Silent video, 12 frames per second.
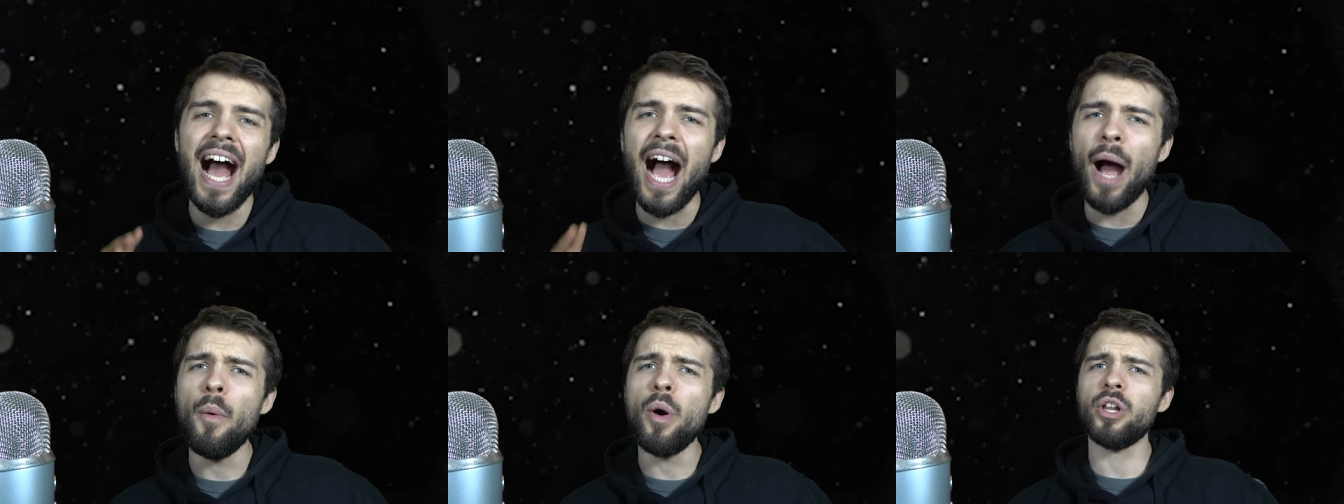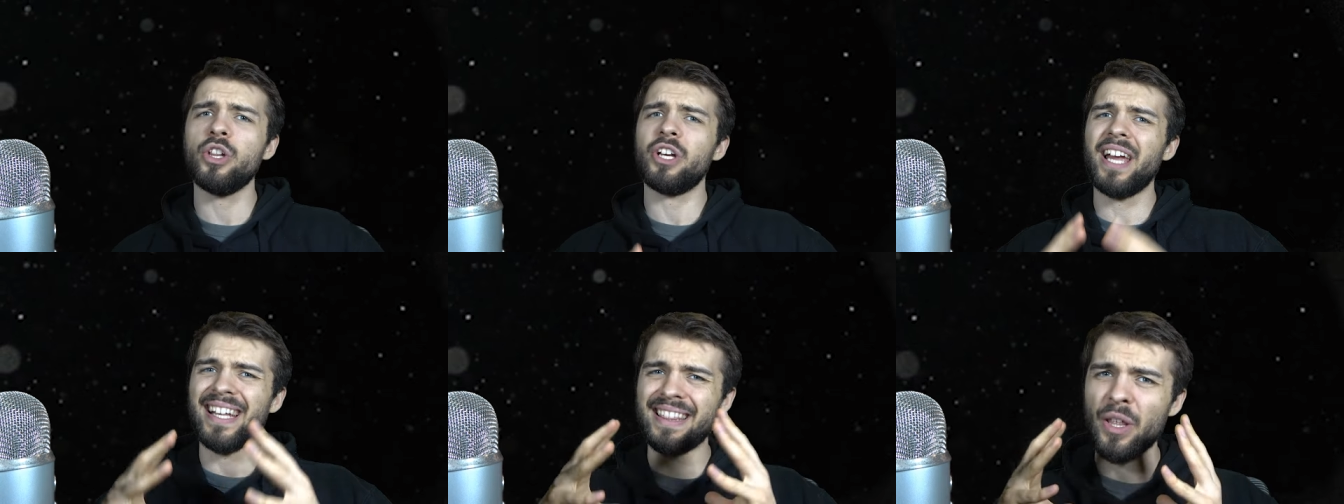I want to
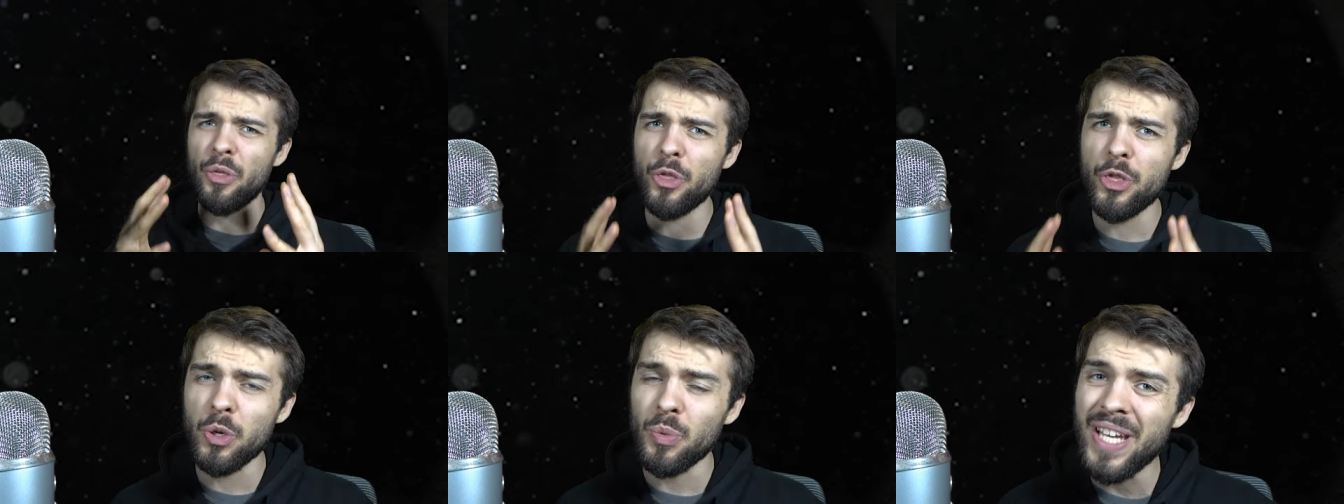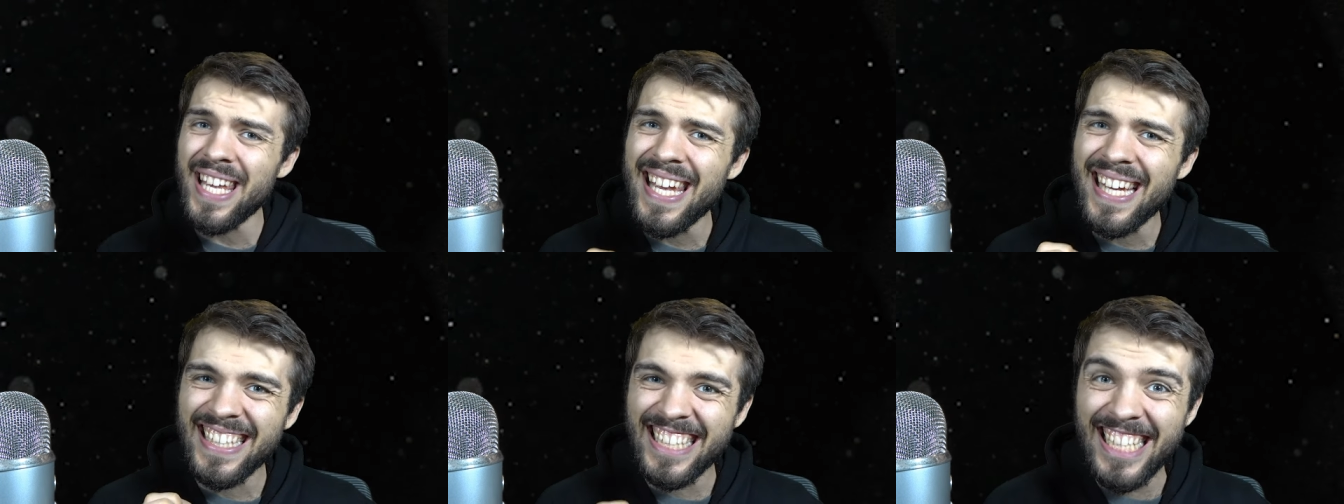look at the
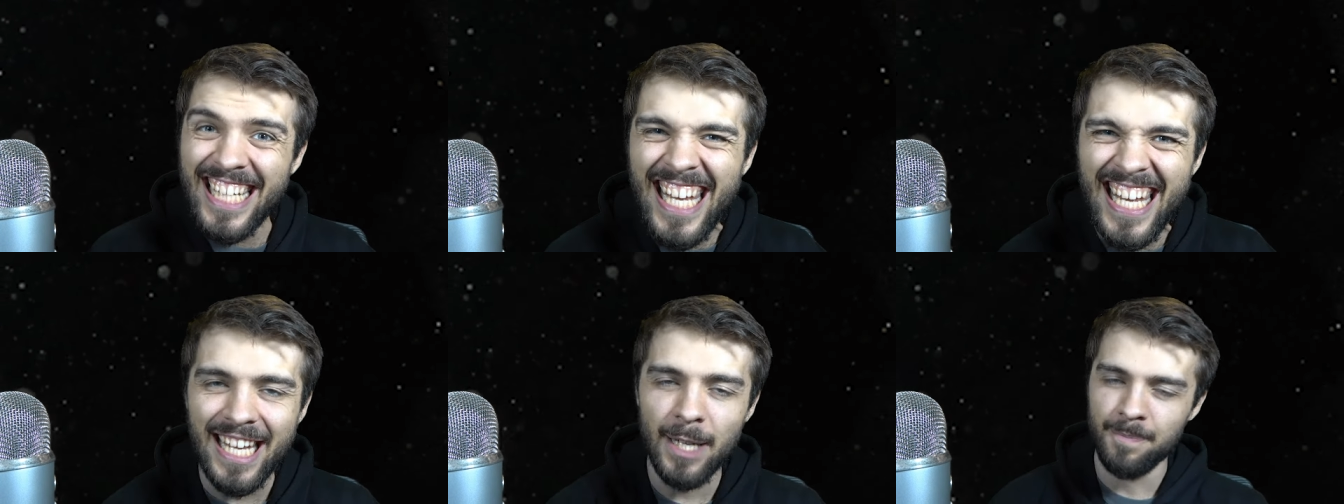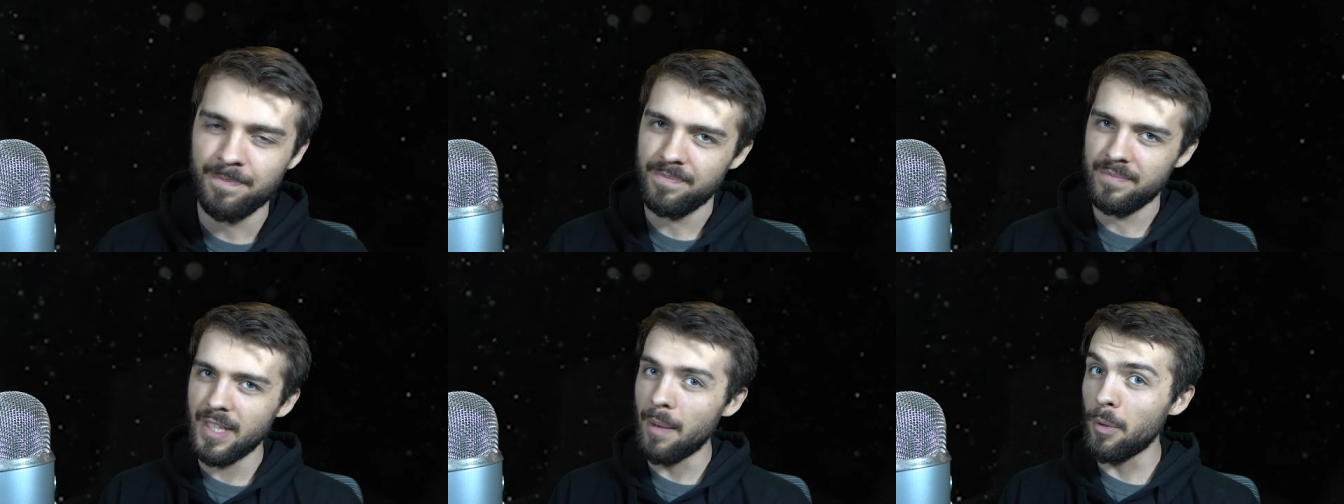three D
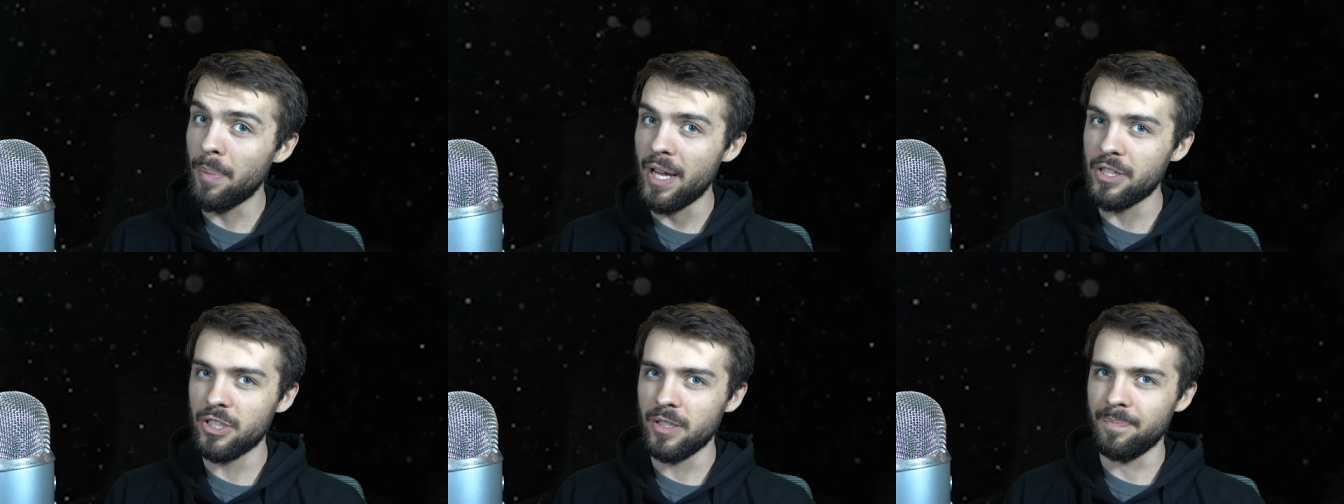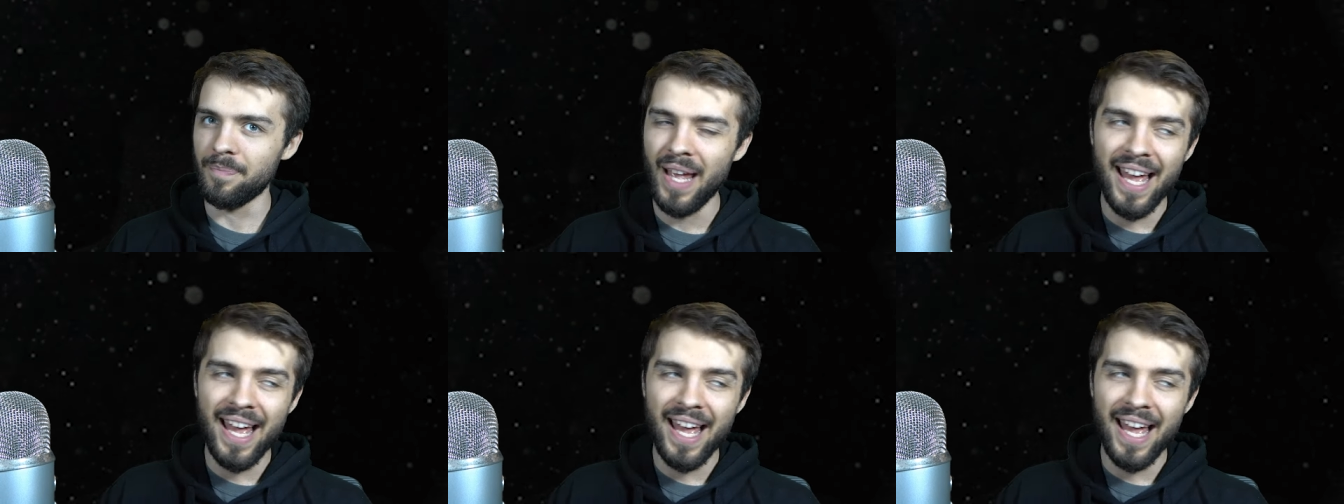double pendulum.